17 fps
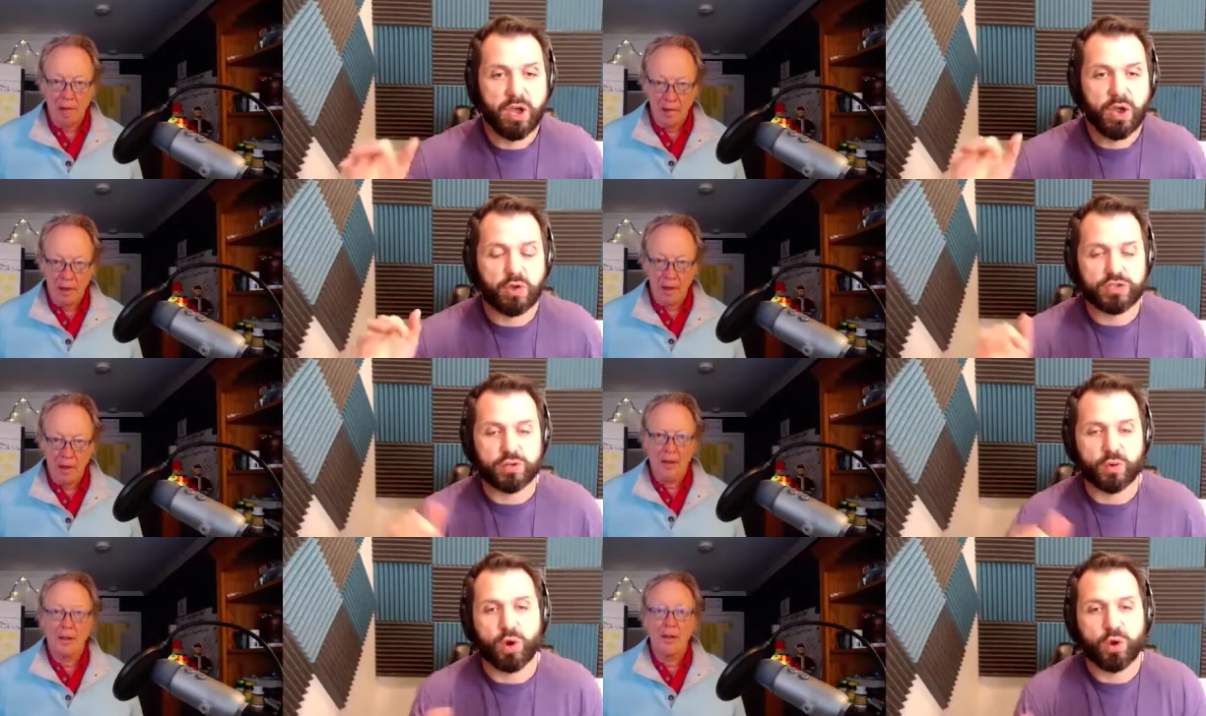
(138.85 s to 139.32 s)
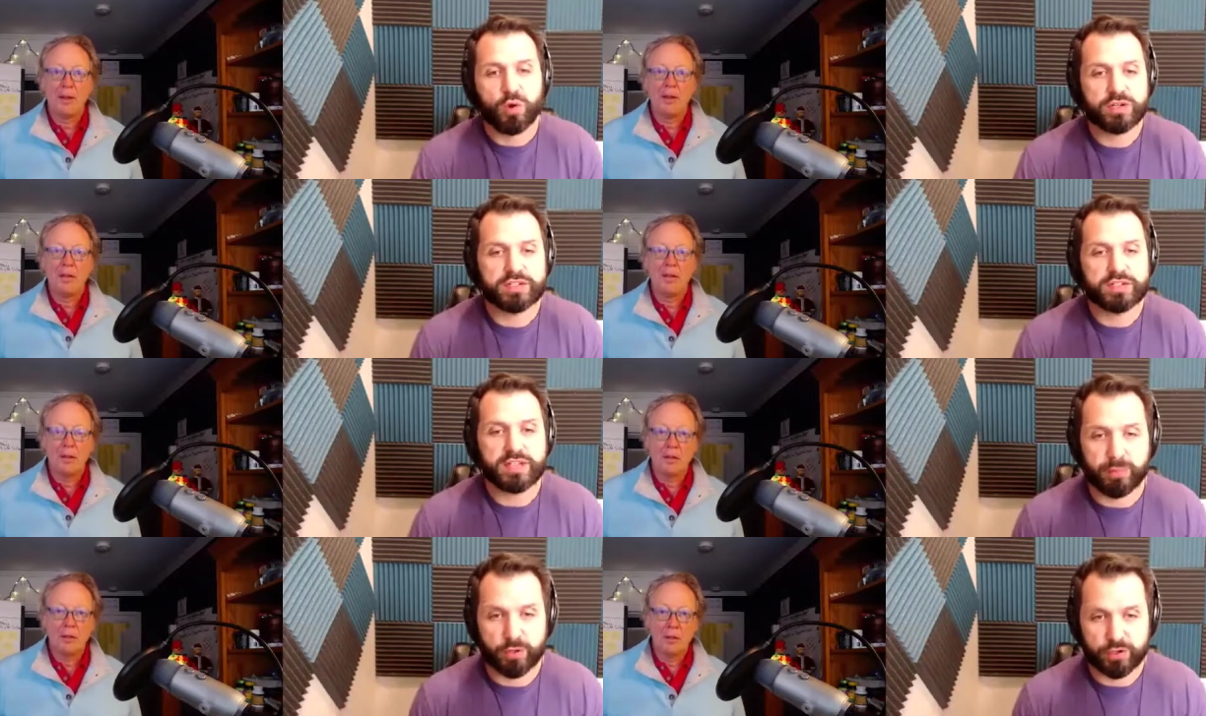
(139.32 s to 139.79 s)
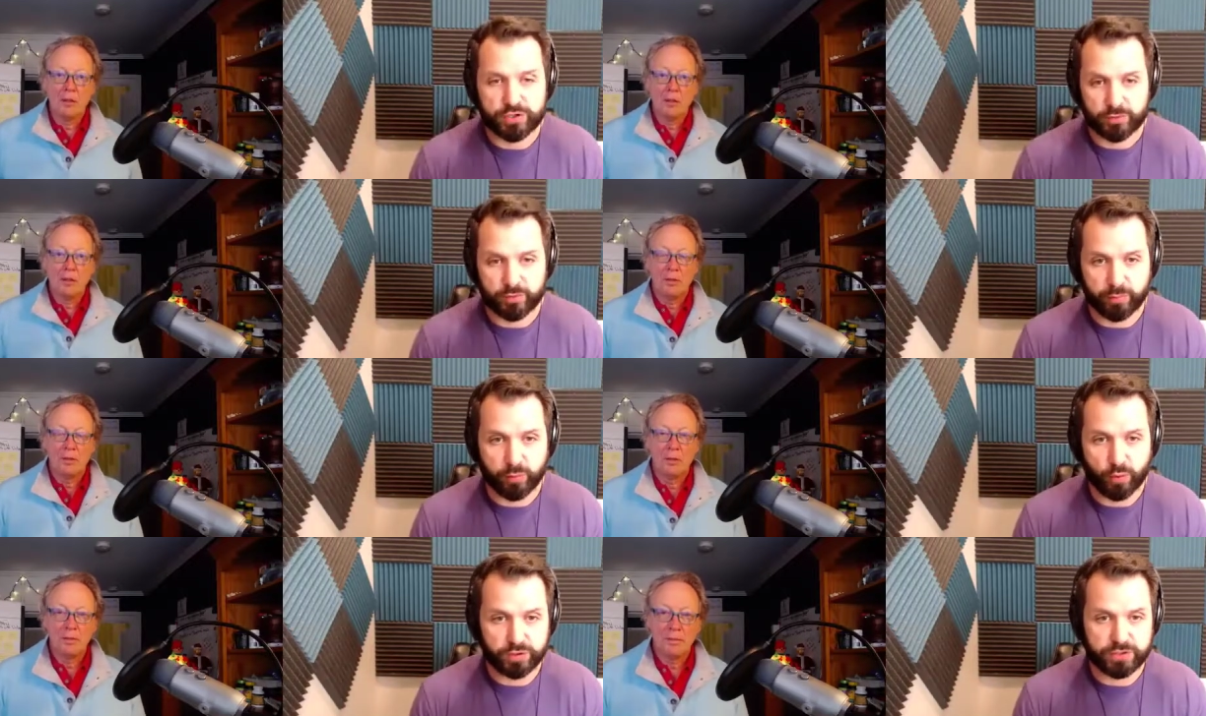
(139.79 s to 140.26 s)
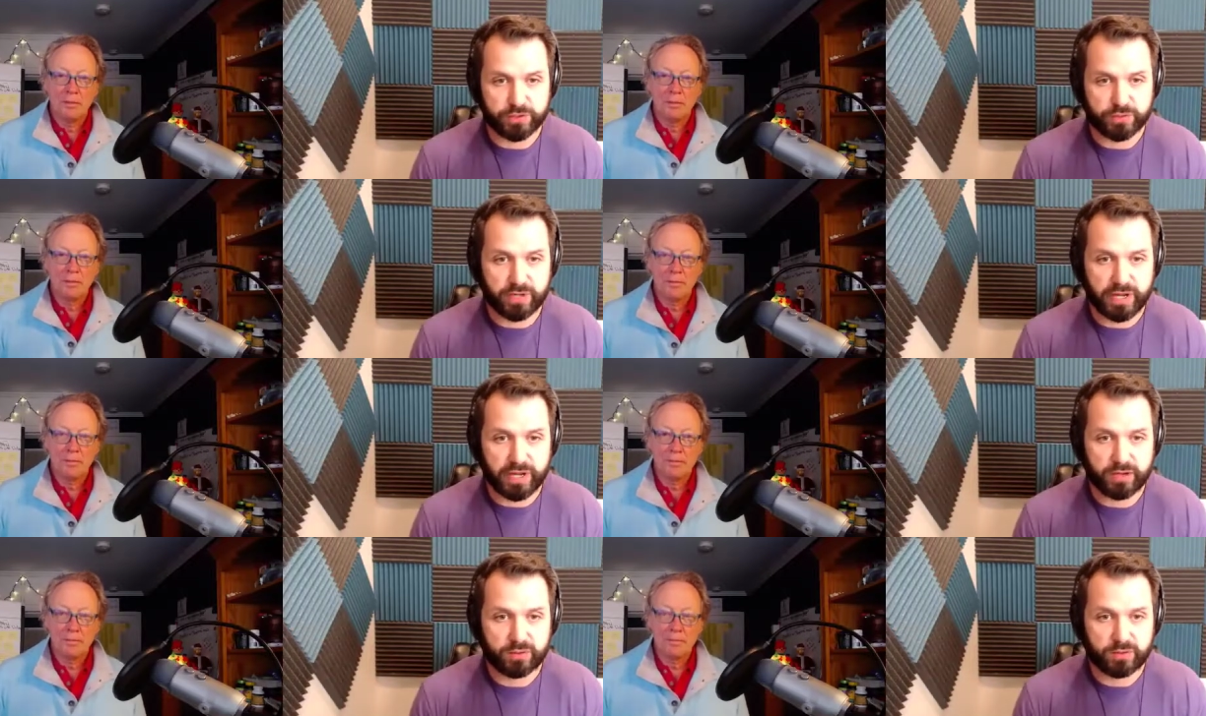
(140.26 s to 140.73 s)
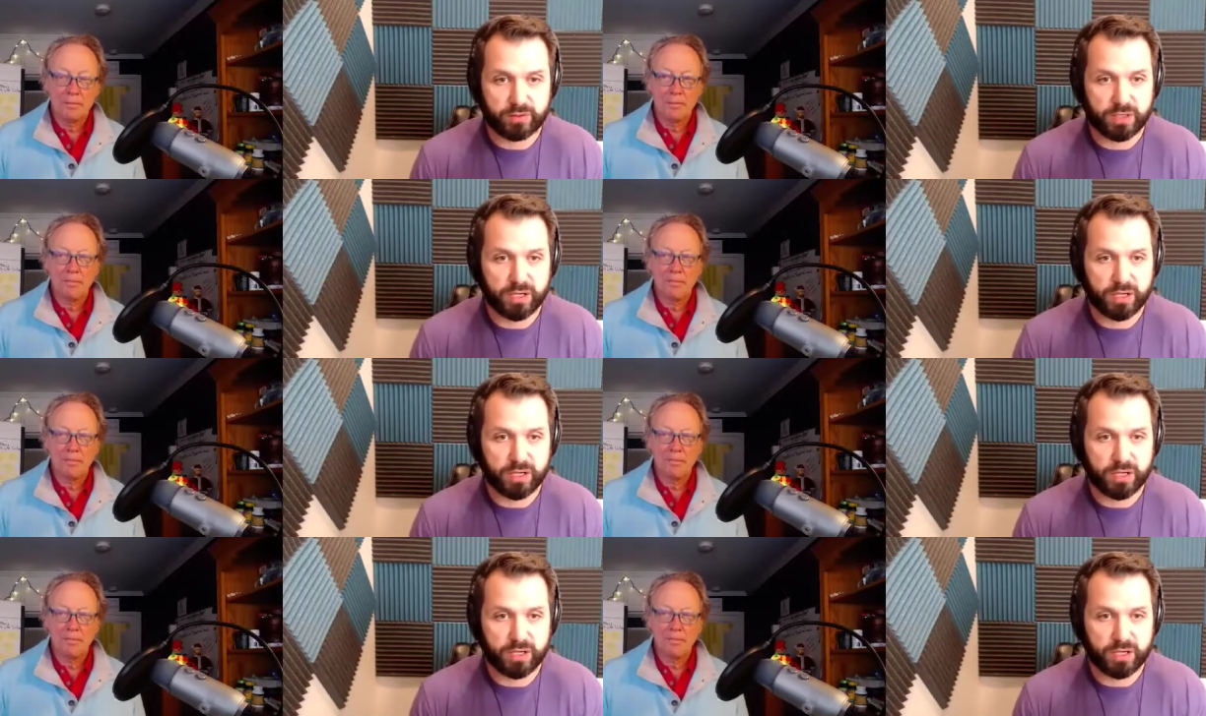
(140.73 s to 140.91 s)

Speaker 1: So who does that person report to now?